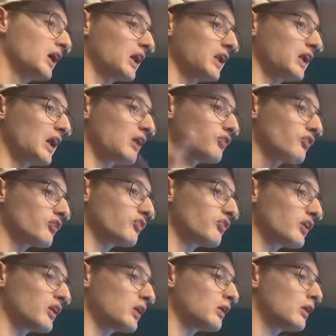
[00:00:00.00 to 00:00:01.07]
In the
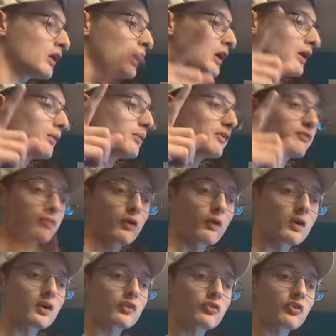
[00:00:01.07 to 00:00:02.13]
ACC, it'll be Florida